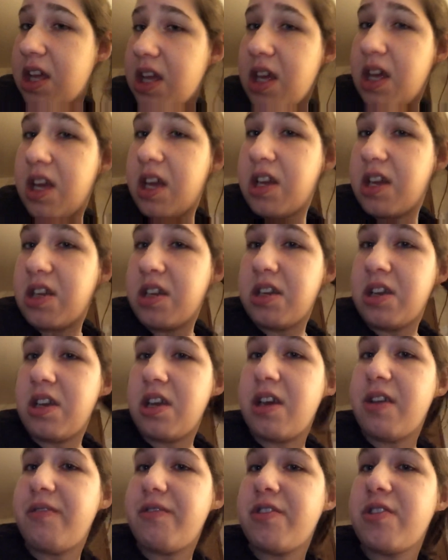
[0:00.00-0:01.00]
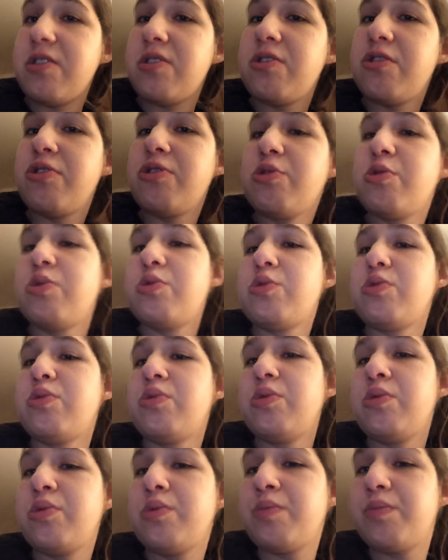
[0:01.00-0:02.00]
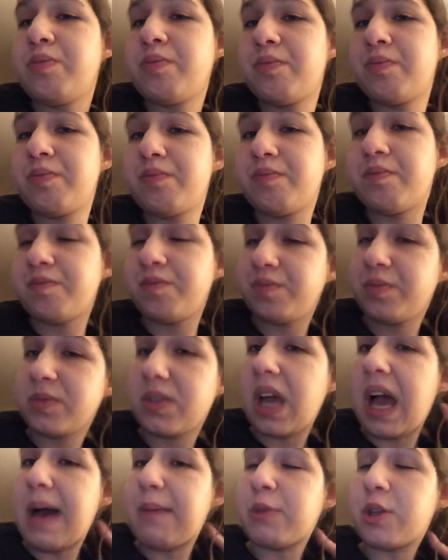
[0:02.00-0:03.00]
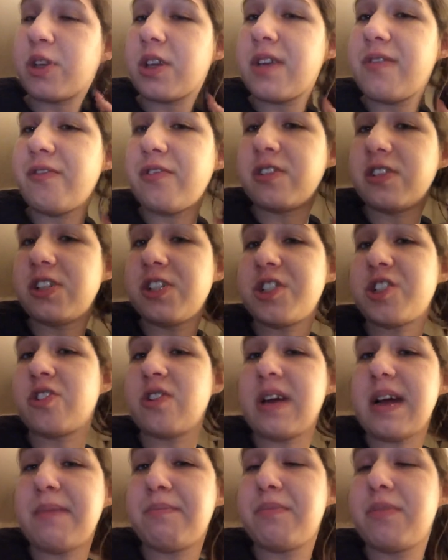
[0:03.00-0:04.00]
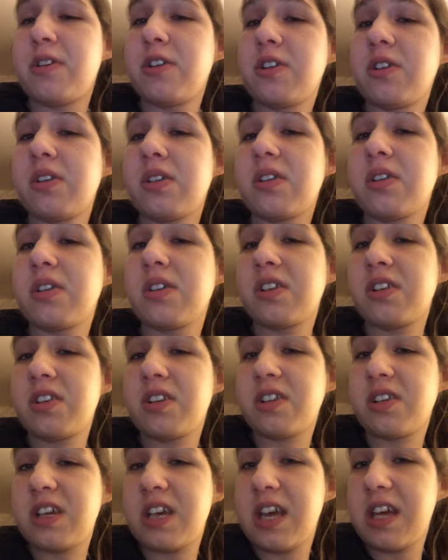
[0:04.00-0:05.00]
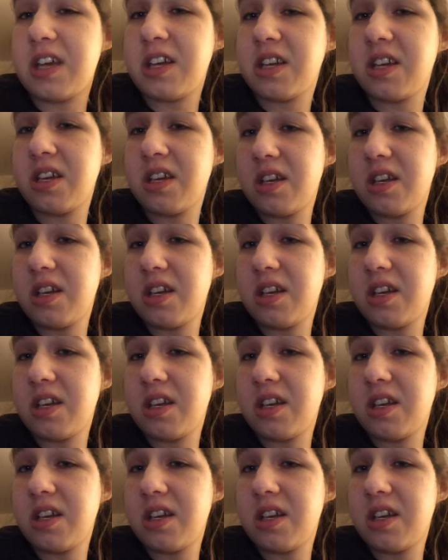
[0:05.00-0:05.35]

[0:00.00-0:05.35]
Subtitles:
And if you, I'm looking for a scrapbook kit.